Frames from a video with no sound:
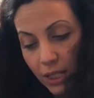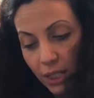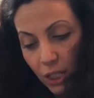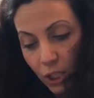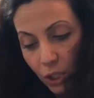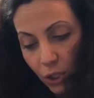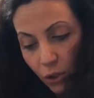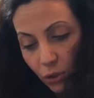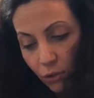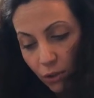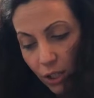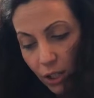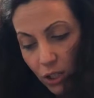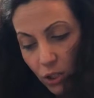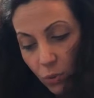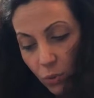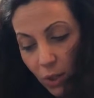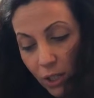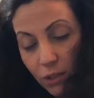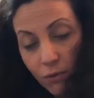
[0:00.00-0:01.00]
curious
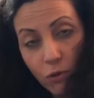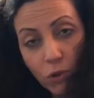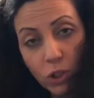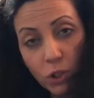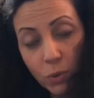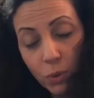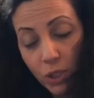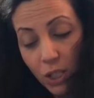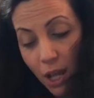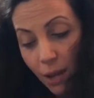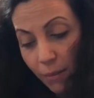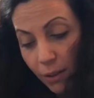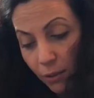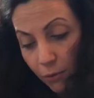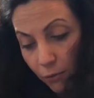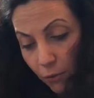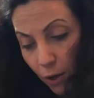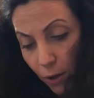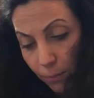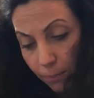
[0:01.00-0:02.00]
where the voice was coming
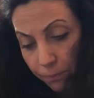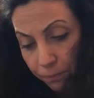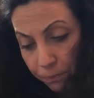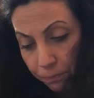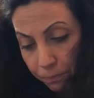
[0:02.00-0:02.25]
from.